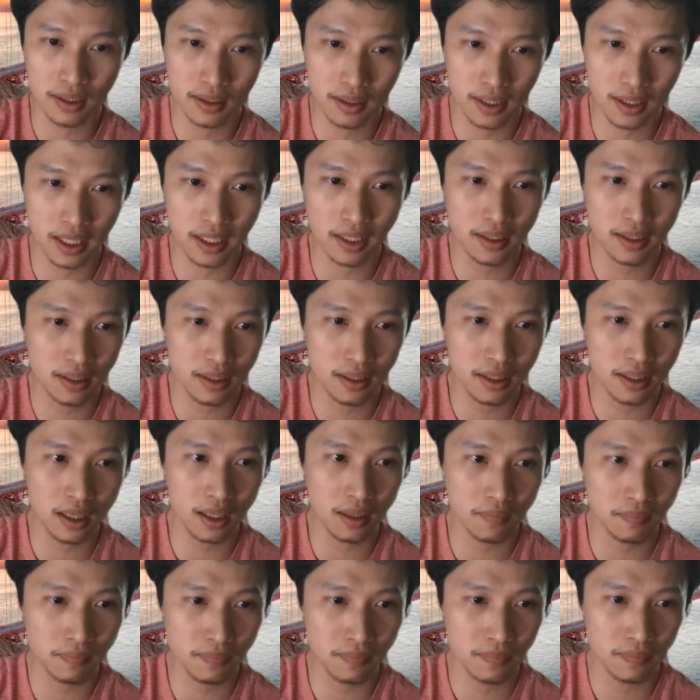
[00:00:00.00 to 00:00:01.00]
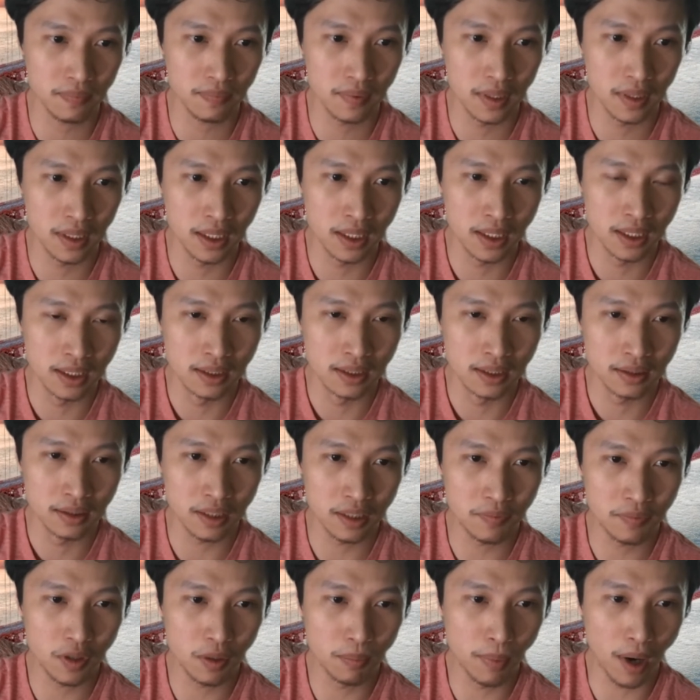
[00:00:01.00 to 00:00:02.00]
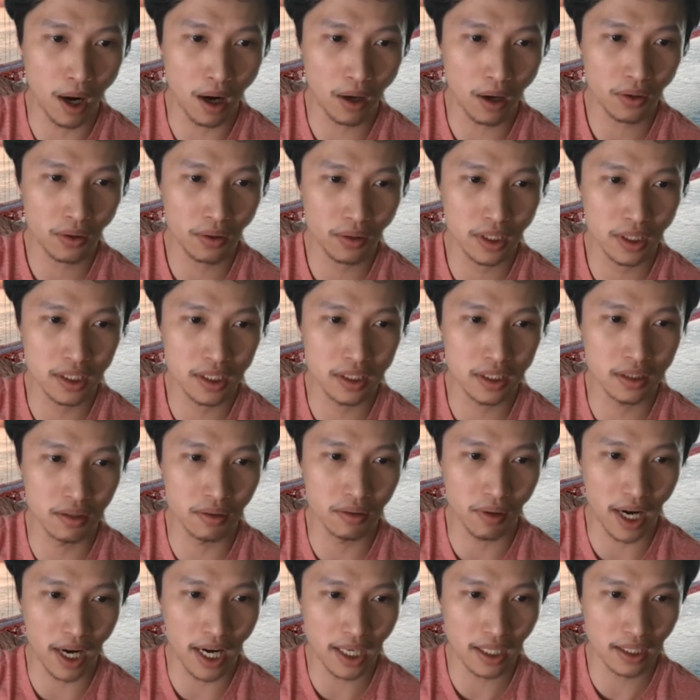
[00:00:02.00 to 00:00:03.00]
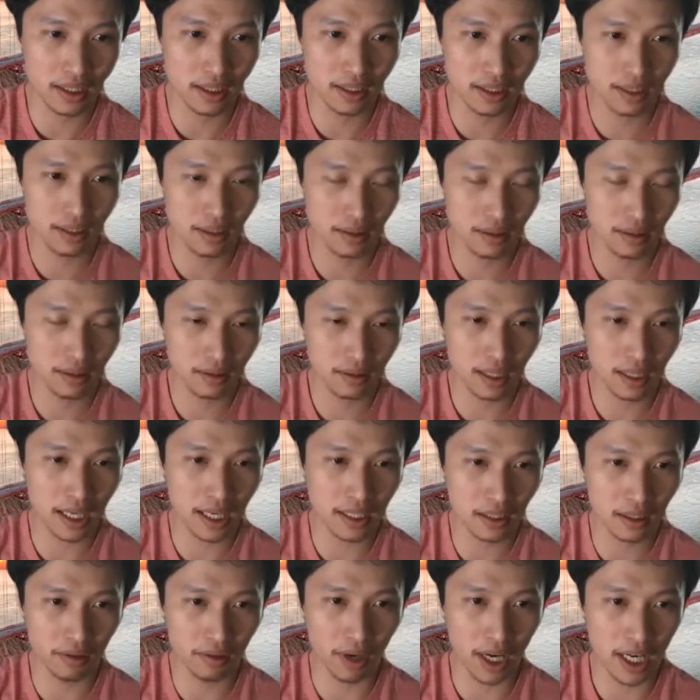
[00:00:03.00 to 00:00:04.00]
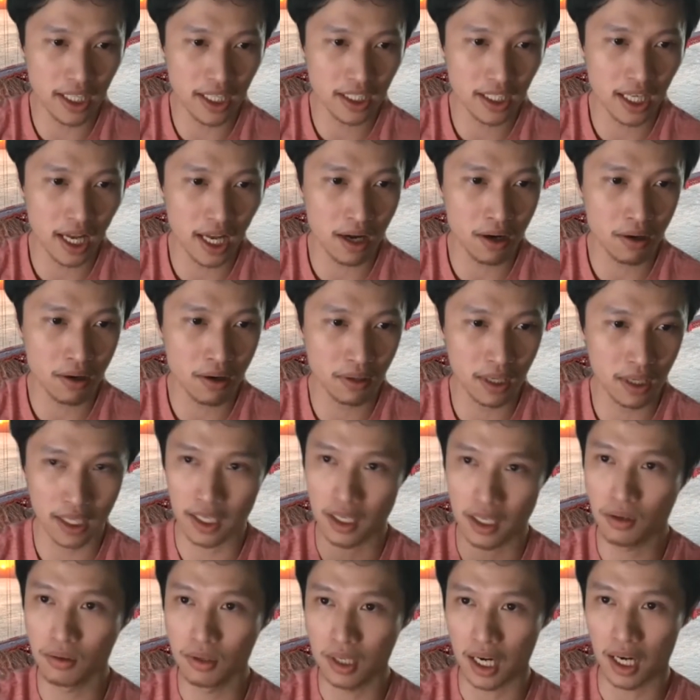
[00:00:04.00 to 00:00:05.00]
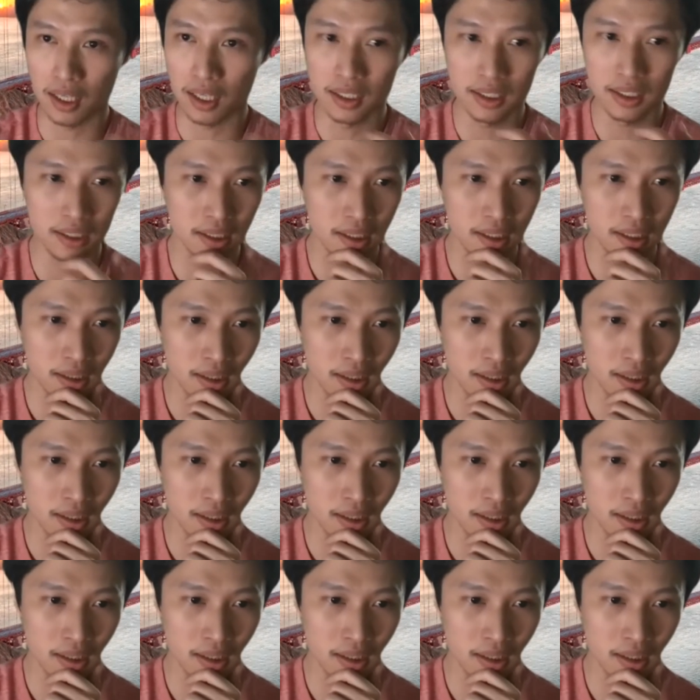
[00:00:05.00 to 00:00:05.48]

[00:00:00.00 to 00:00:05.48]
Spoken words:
It's if your model is great as grayscale, like no color,